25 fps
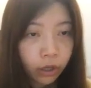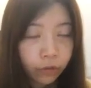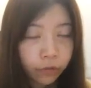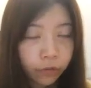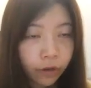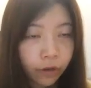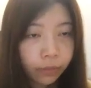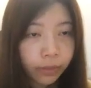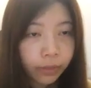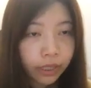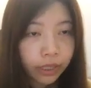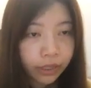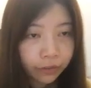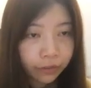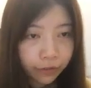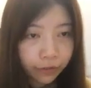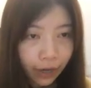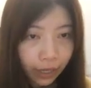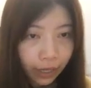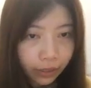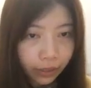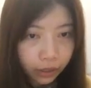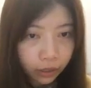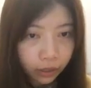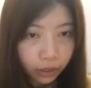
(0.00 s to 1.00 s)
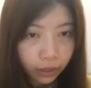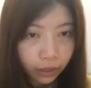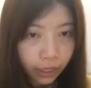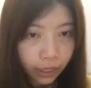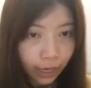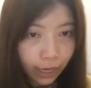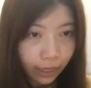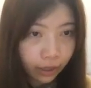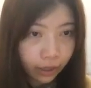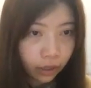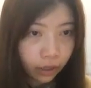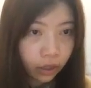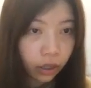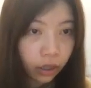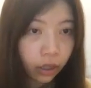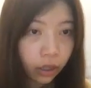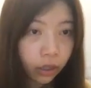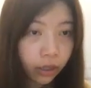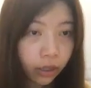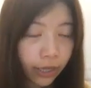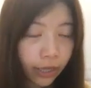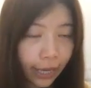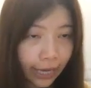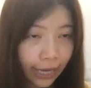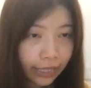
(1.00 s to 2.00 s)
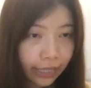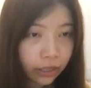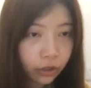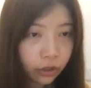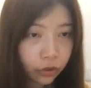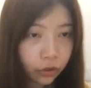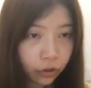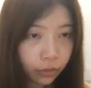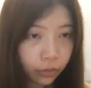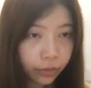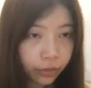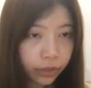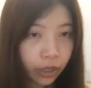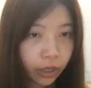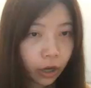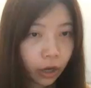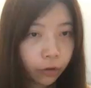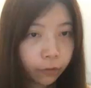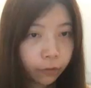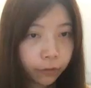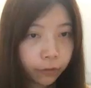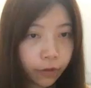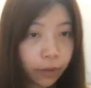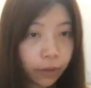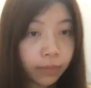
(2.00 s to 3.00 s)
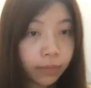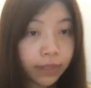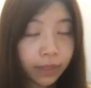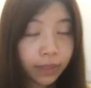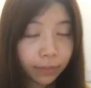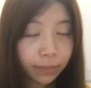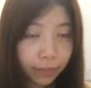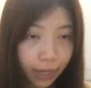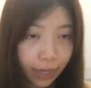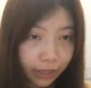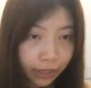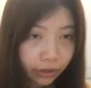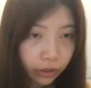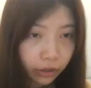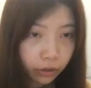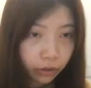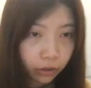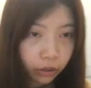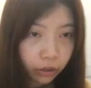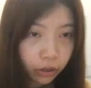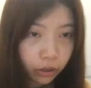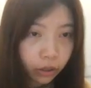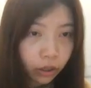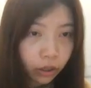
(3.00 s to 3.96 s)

from the father and an X chromosome from the mother.